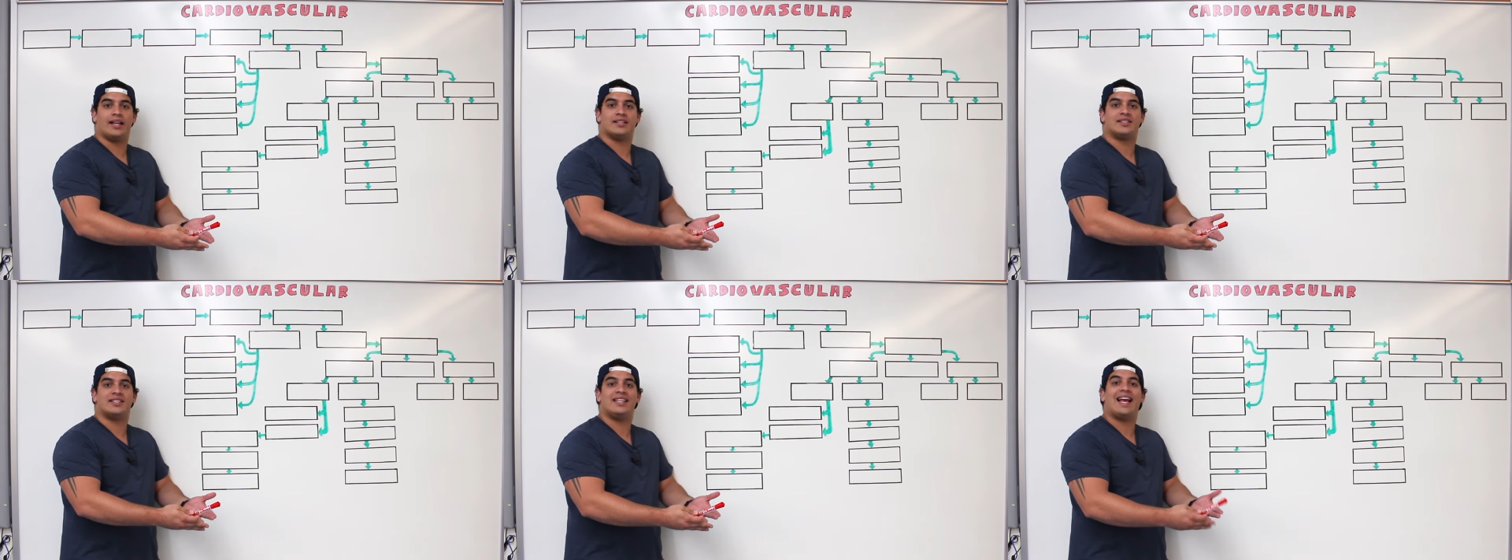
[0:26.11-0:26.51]

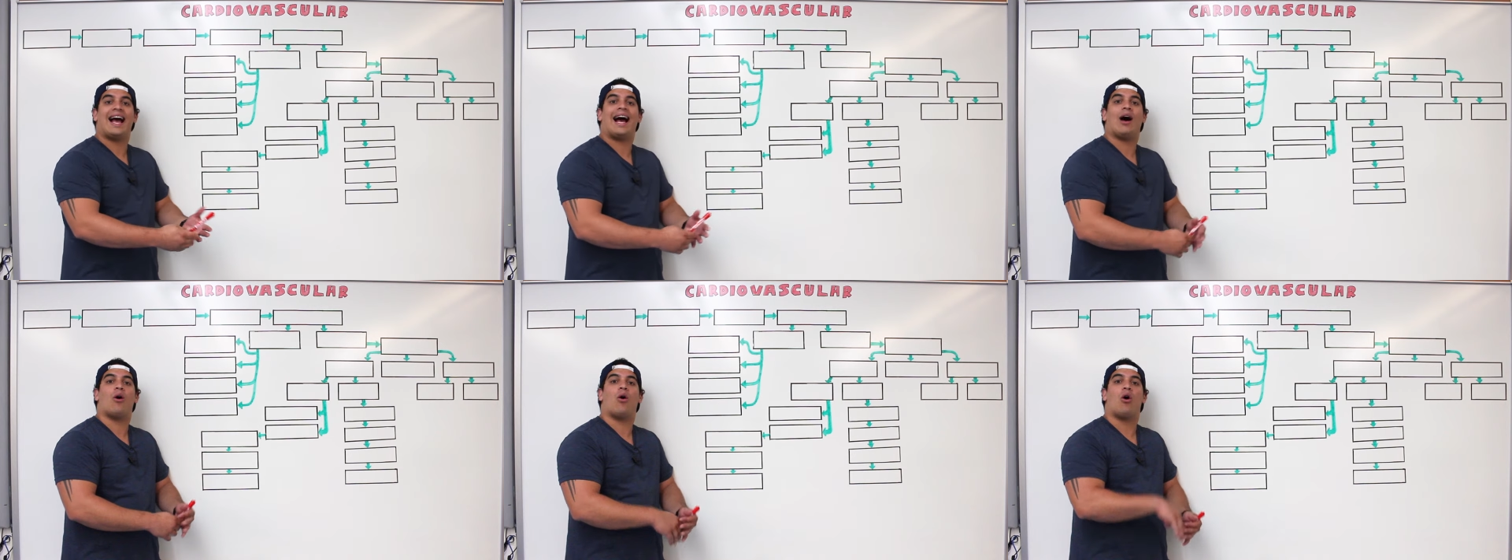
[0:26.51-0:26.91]
and see
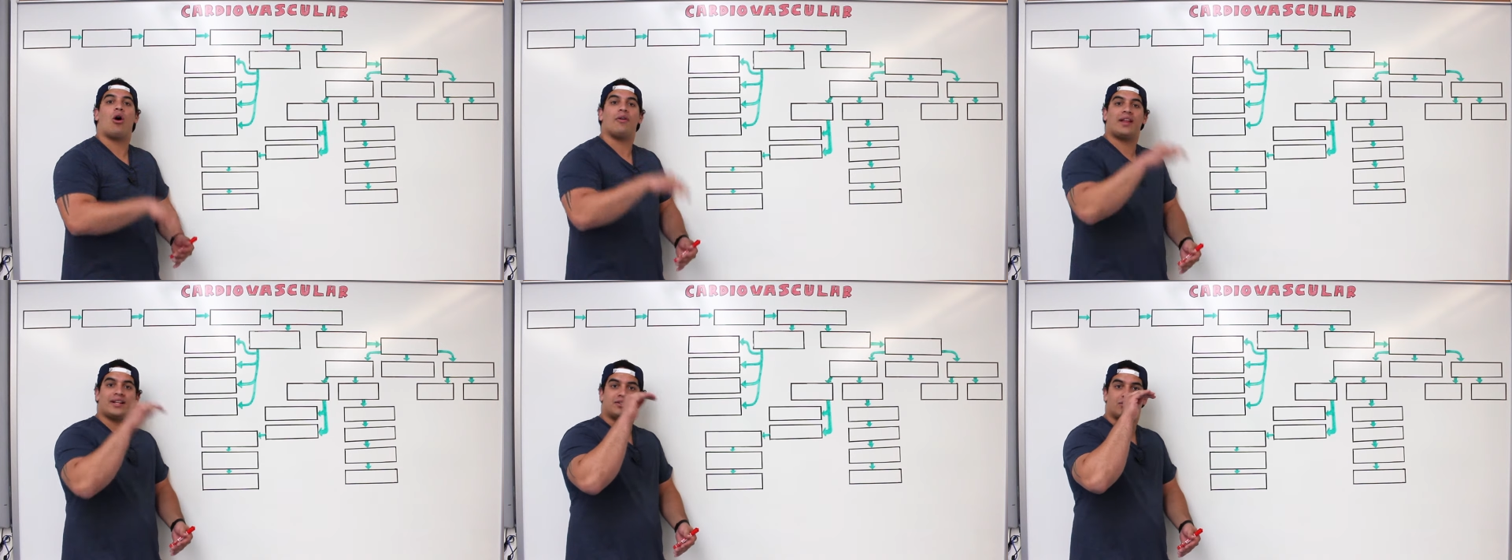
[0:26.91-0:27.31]
how
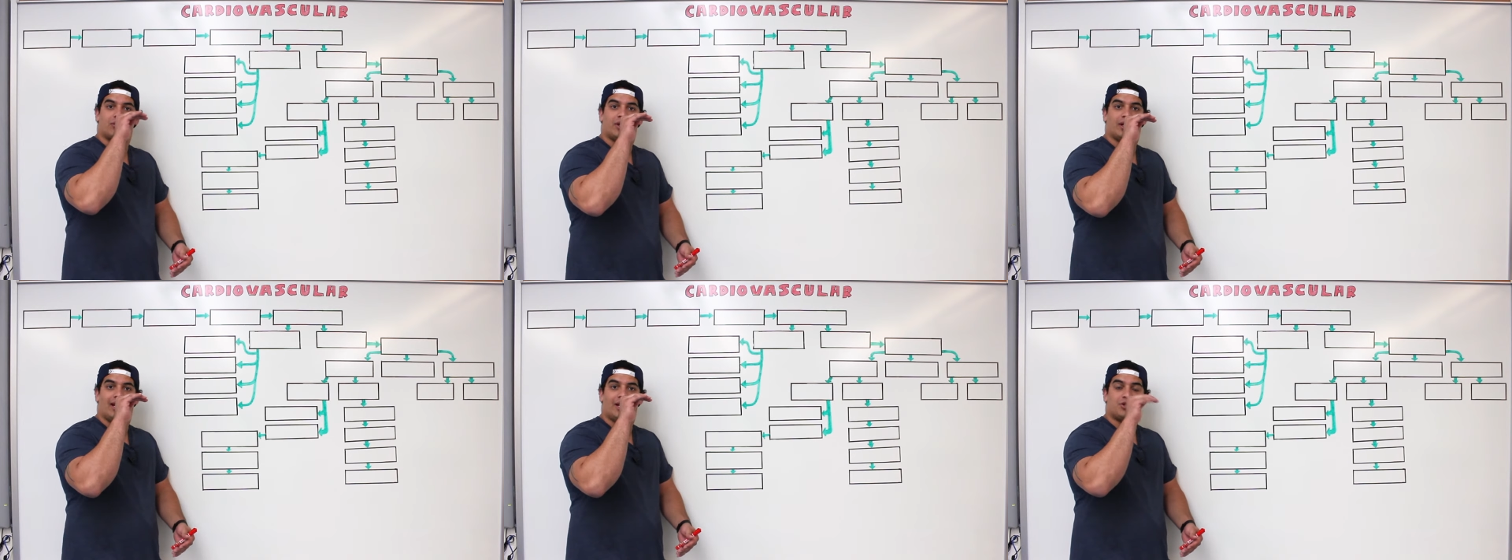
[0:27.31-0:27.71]
all that
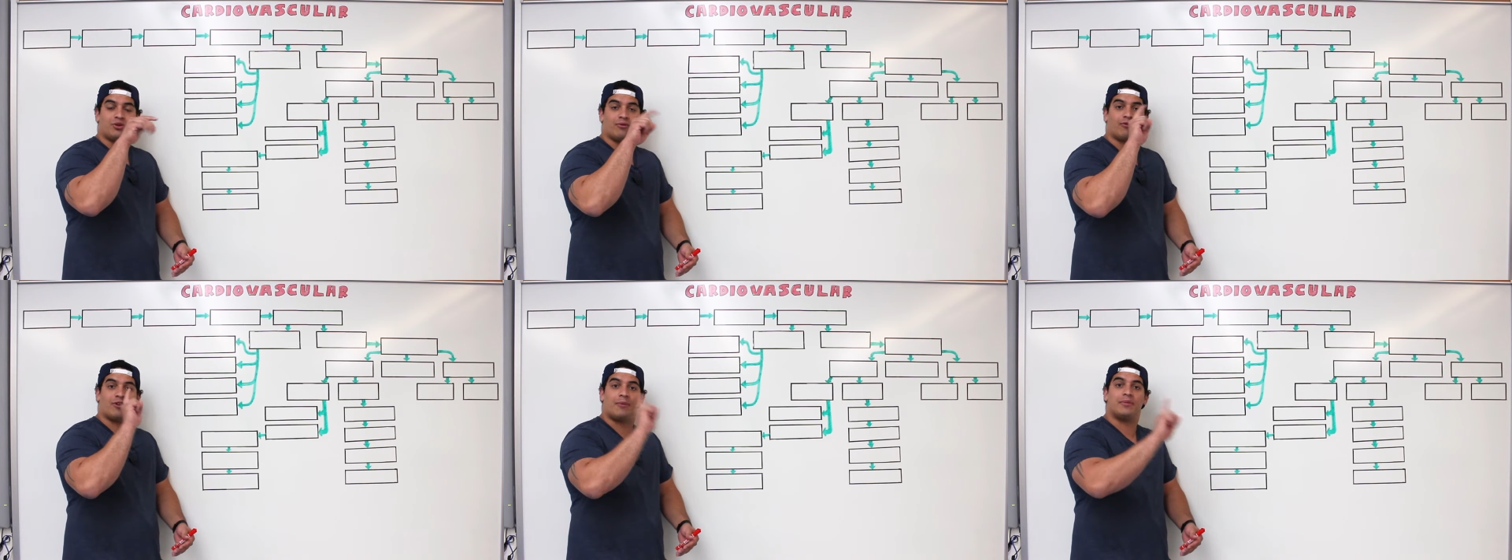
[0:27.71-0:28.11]

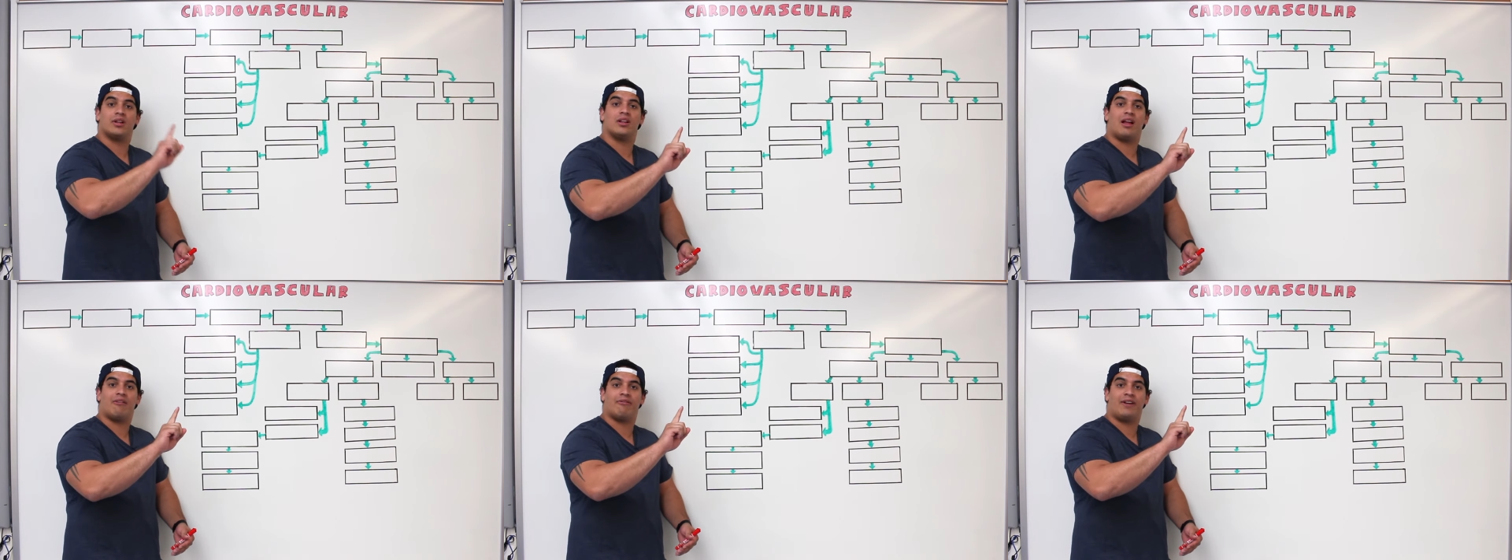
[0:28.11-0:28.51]
circulation from
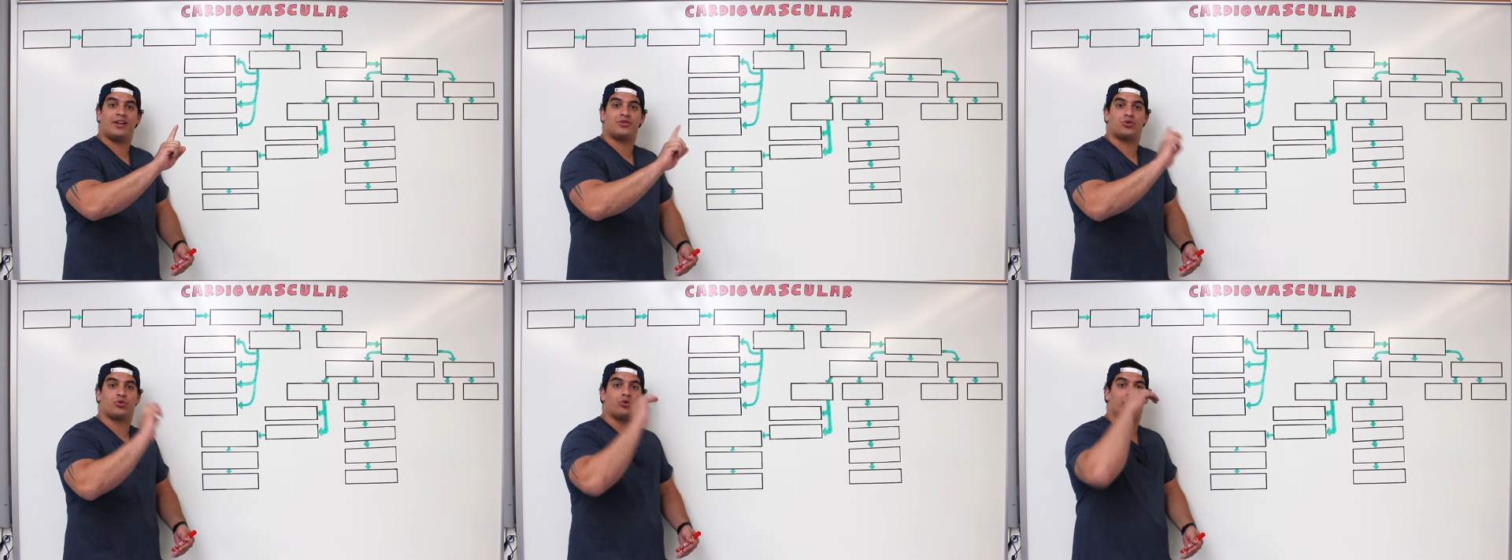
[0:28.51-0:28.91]
the left
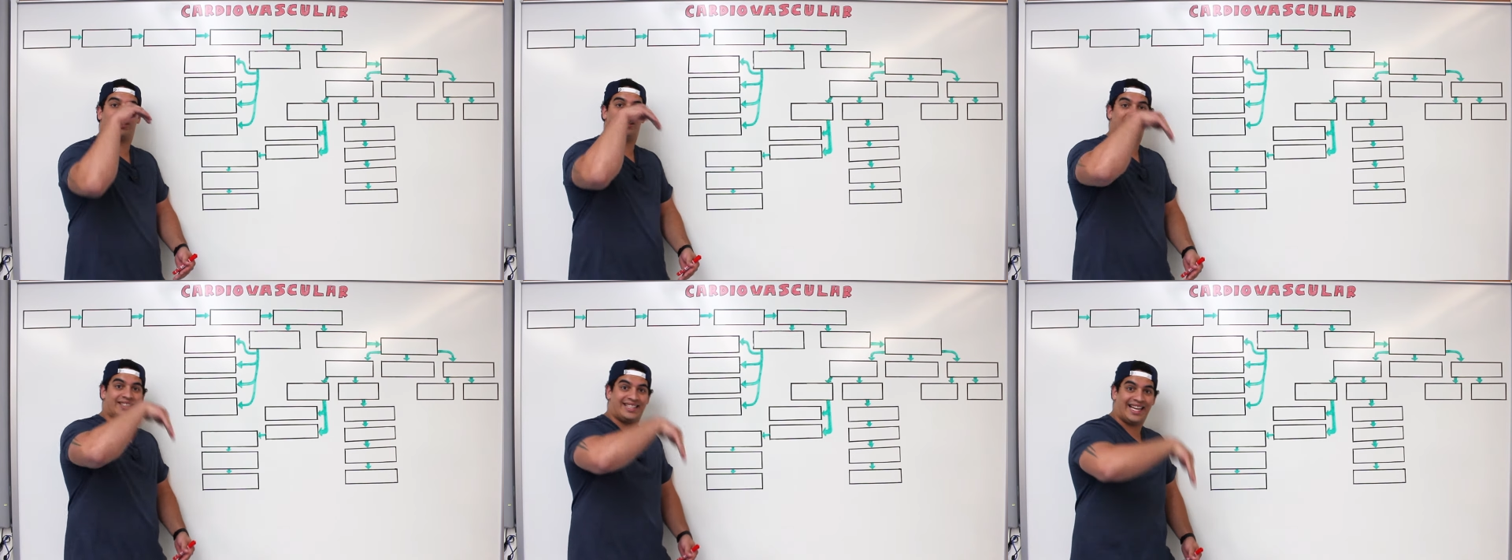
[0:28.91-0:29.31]
ventricle
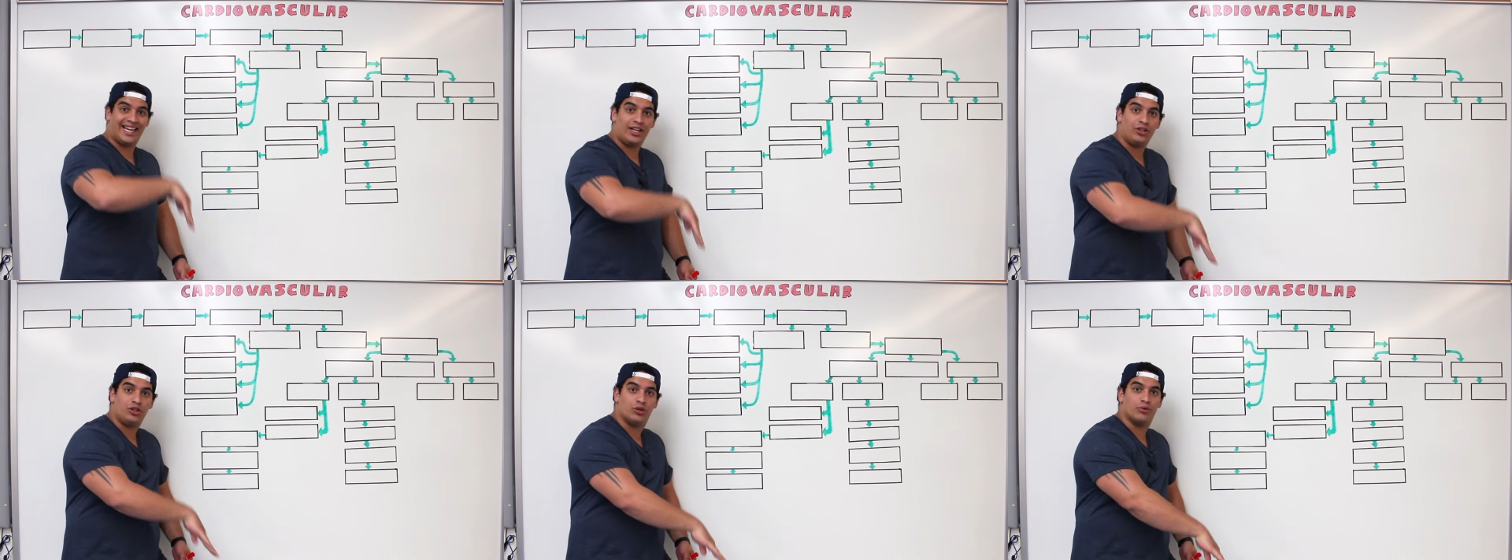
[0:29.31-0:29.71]

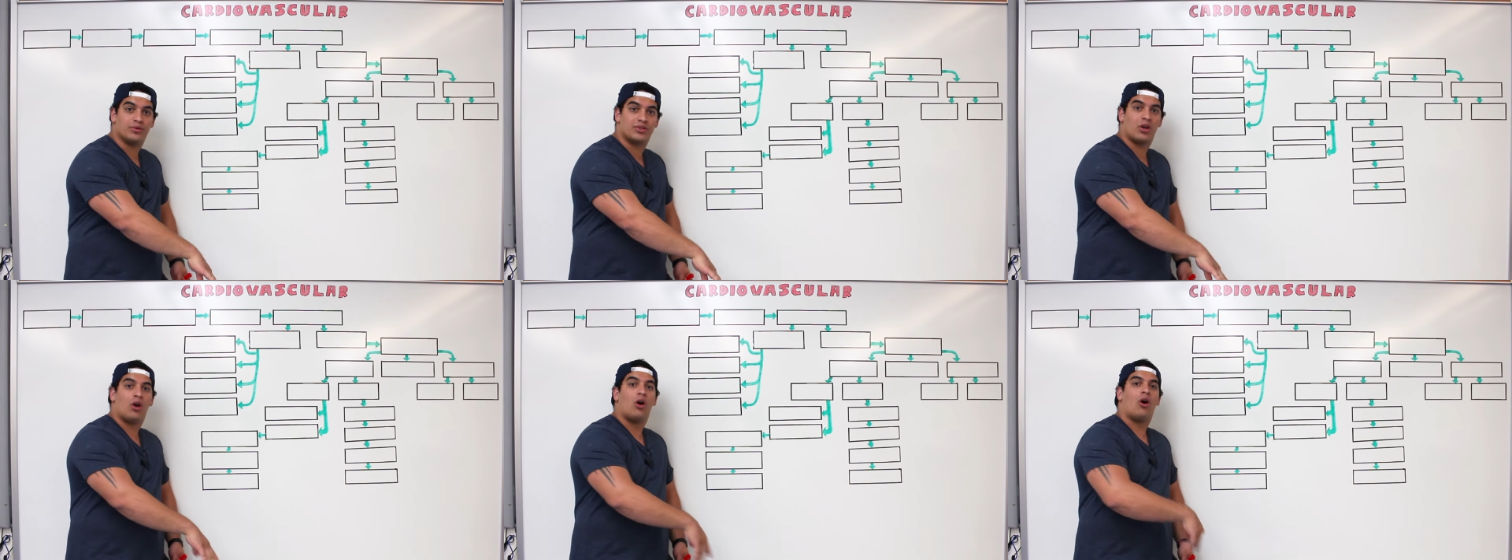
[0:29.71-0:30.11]

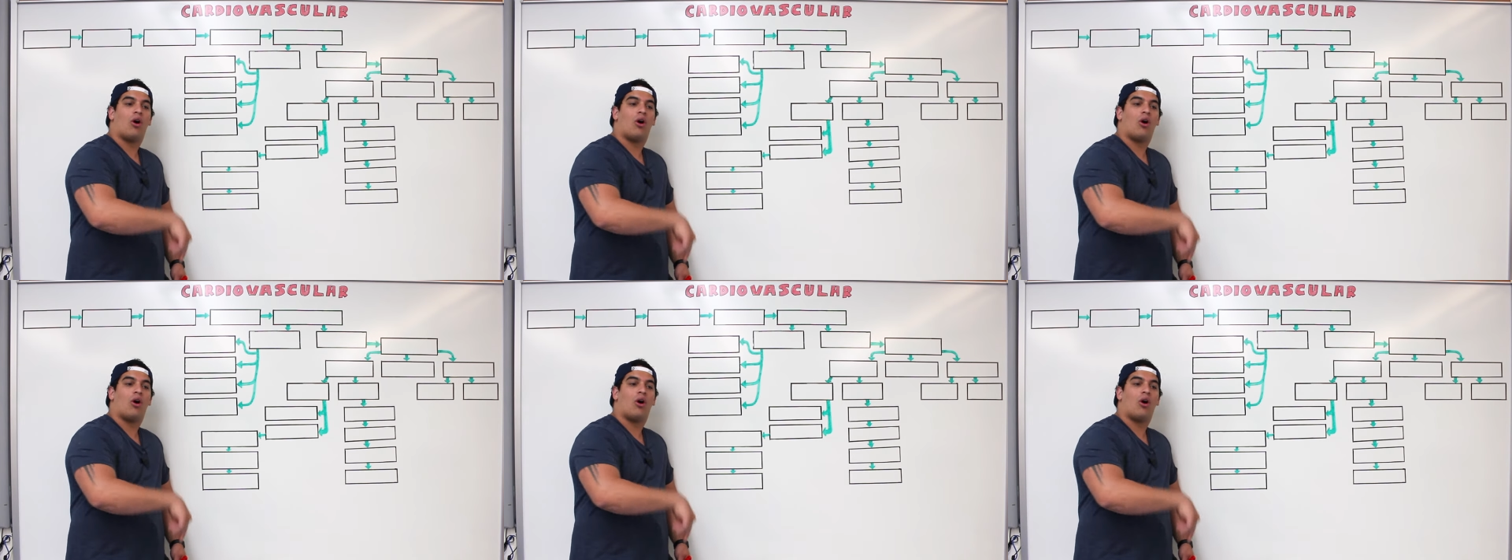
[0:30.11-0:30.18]
continues